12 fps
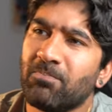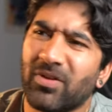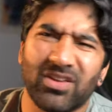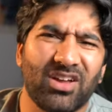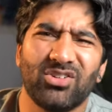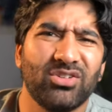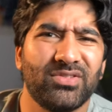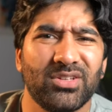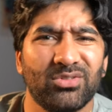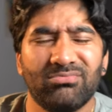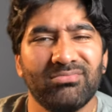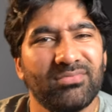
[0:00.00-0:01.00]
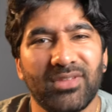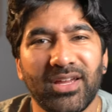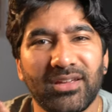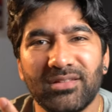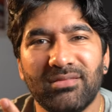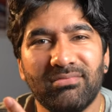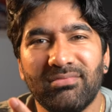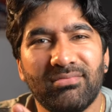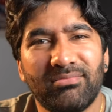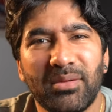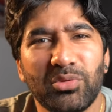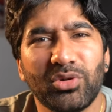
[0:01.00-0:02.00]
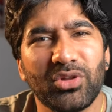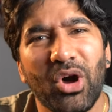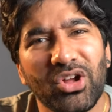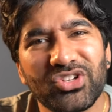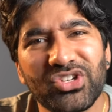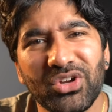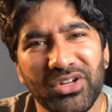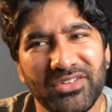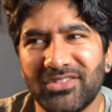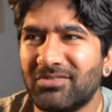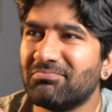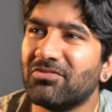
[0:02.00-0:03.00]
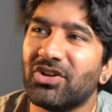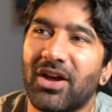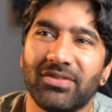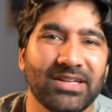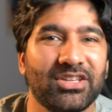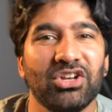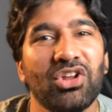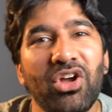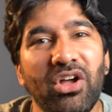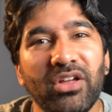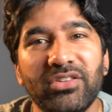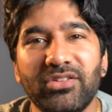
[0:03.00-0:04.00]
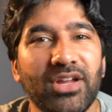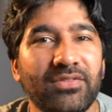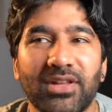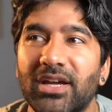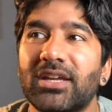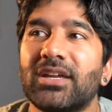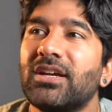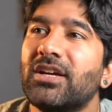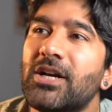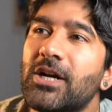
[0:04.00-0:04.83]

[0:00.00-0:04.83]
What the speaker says: People called the hot shots. You'd have like the nerds. You'd have like,